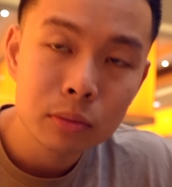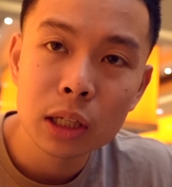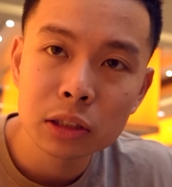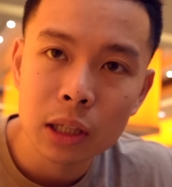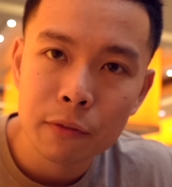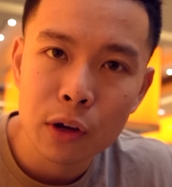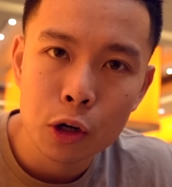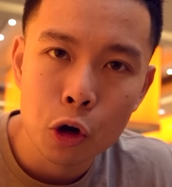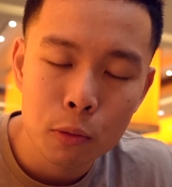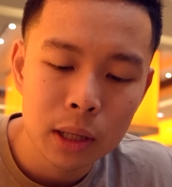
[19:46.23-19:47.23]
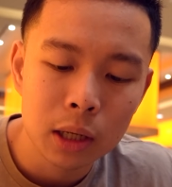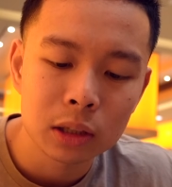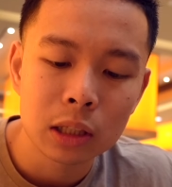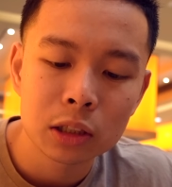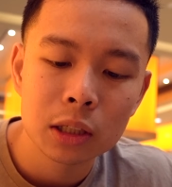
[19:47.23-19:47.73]
Tastes like very homemade,
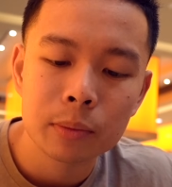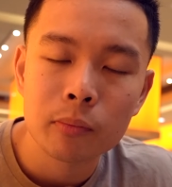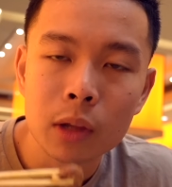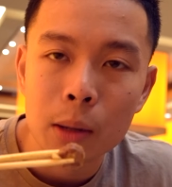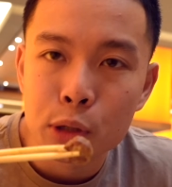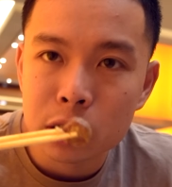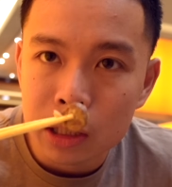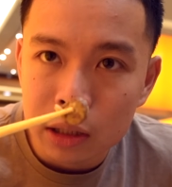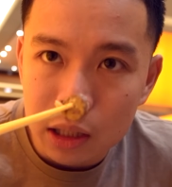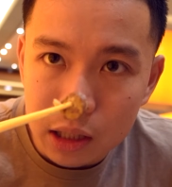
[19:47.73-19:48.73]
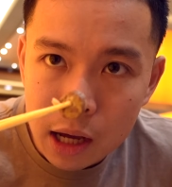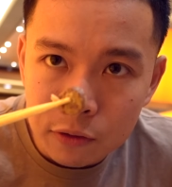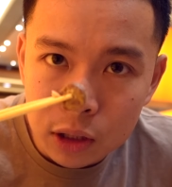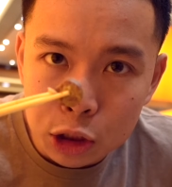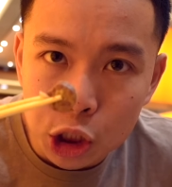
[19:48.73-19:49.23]
authentic. I appreciate that they have
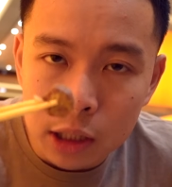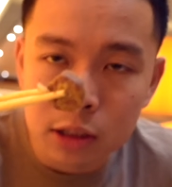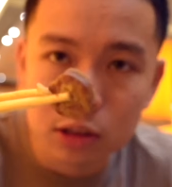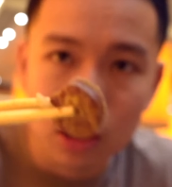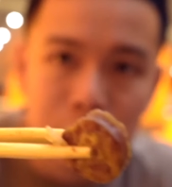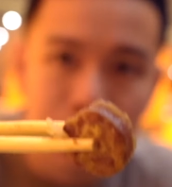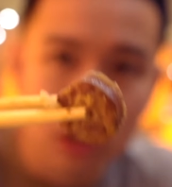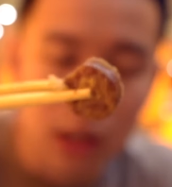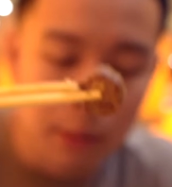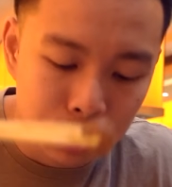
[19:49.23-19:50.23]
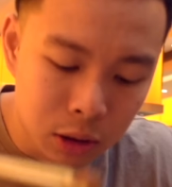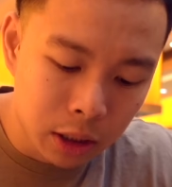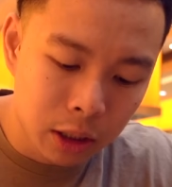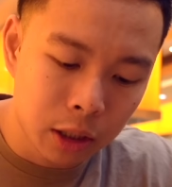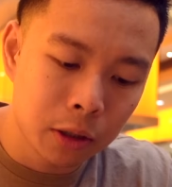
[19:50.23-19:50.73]
the Chinese sausage, the lapsang
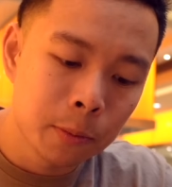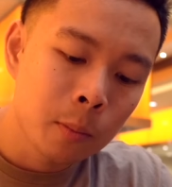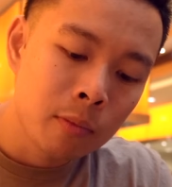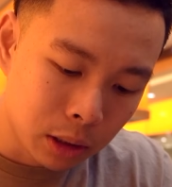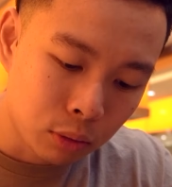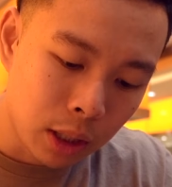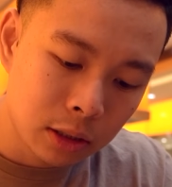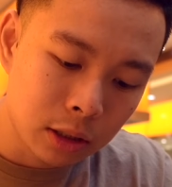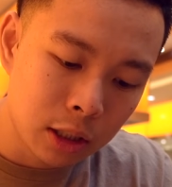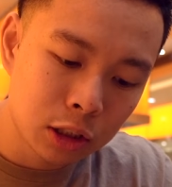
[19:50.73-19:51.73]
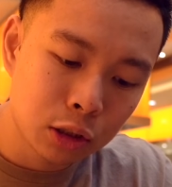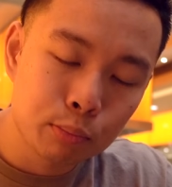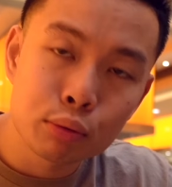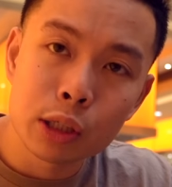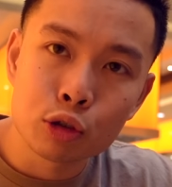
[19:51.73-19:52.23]
in here, but the rice is
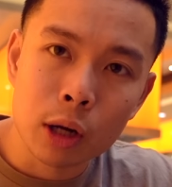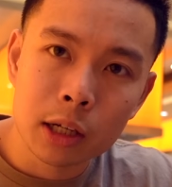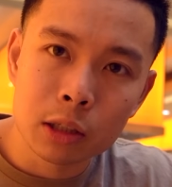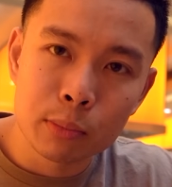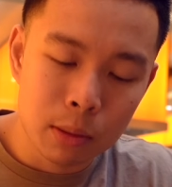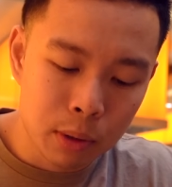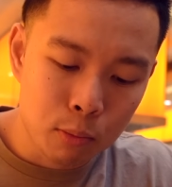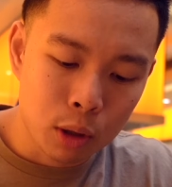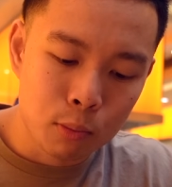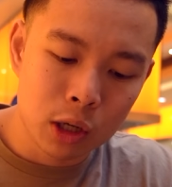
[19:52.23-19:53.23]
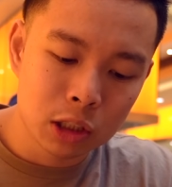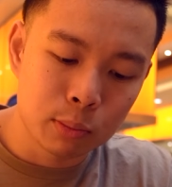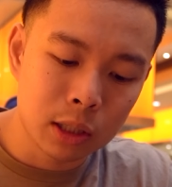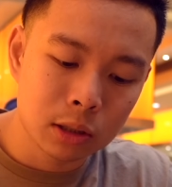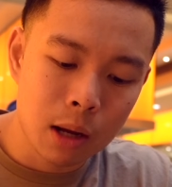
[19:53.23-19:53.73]
pretty dry. It could be a bit more moist,
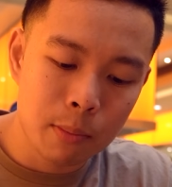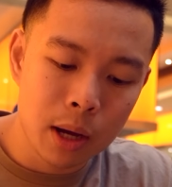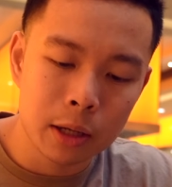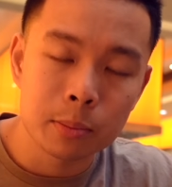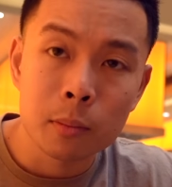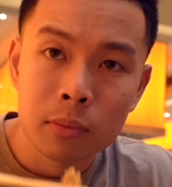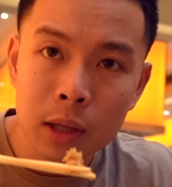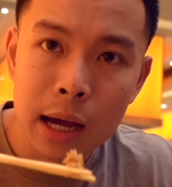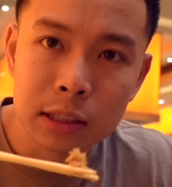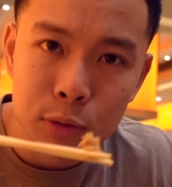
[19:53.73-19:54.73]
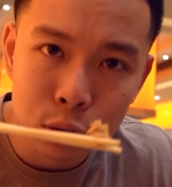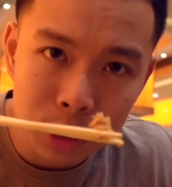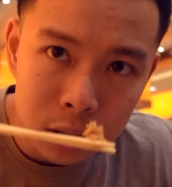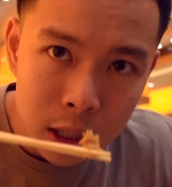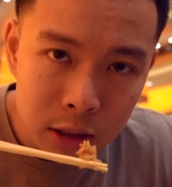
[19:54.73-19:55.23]
but it's not bad. Add some soy
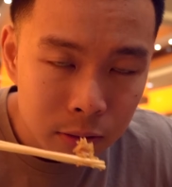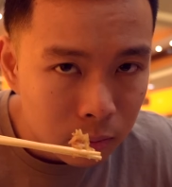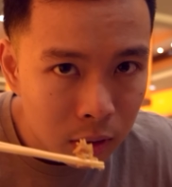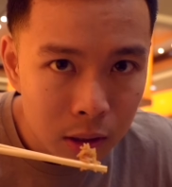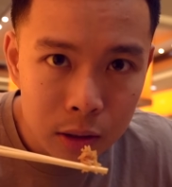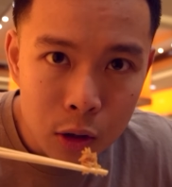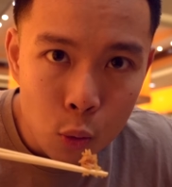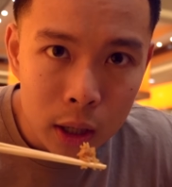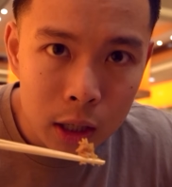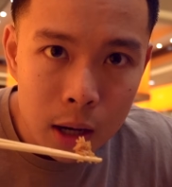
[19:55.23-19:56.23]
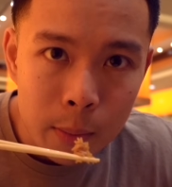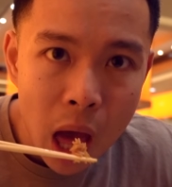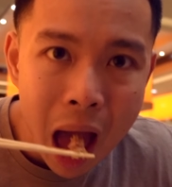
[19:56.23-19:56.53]
sauce, wet it up.